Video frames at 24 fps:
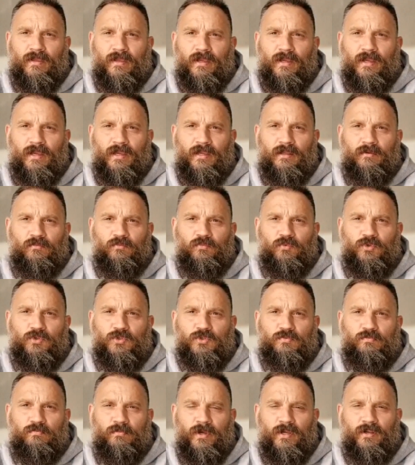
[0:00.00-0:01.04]
and
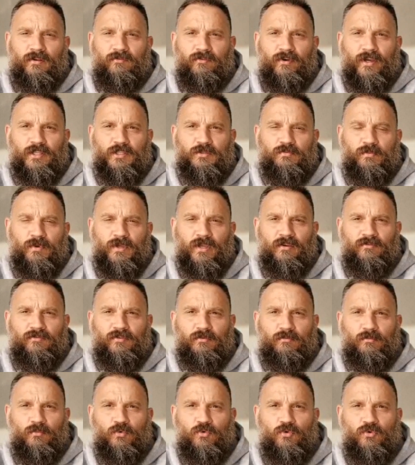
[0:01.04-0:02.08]
which motivates me
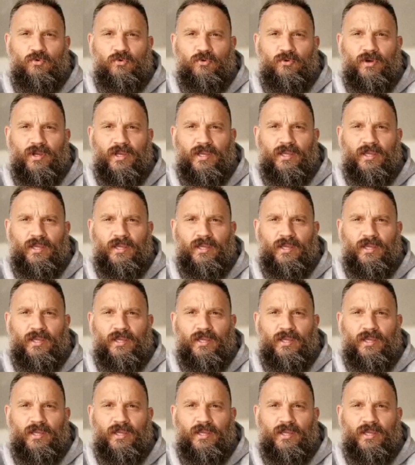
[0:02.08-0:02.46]
even more.